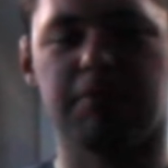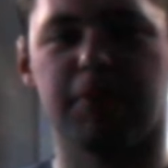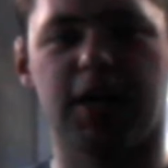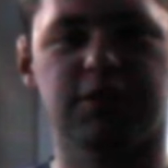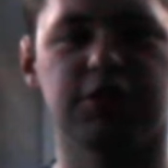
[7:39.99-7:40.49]

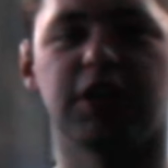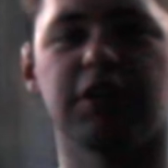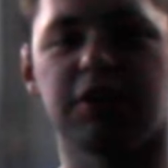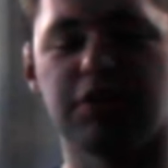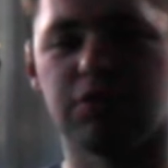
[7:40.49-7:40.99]

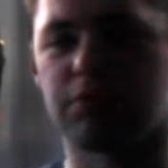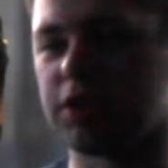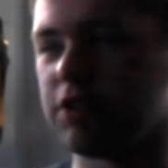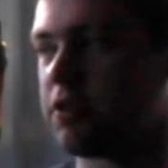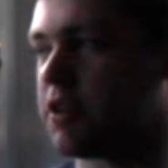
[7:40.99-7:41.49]
imaginary look
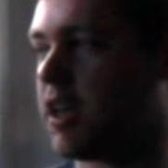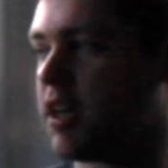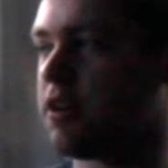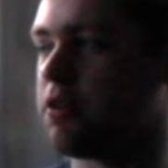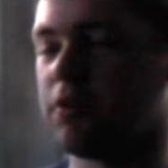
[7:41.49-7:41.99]
when you look at the
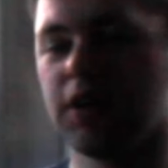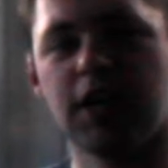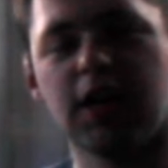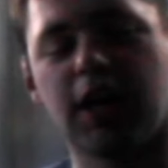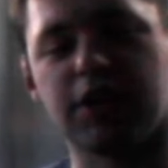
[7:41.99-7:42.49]
hill
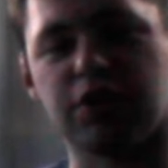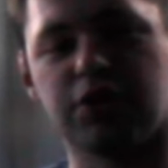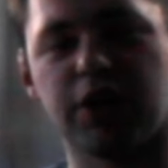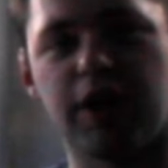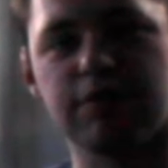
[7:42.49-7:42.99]
and the
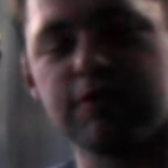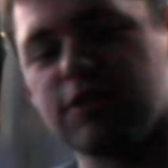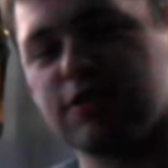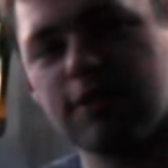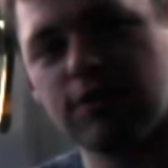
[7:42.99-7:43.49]
clouds
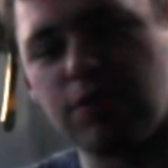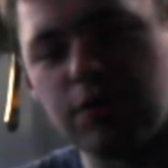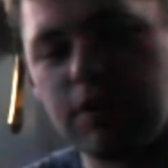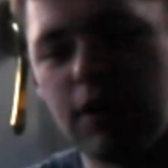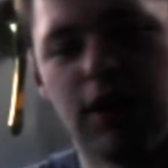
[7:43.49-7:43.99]
and so on.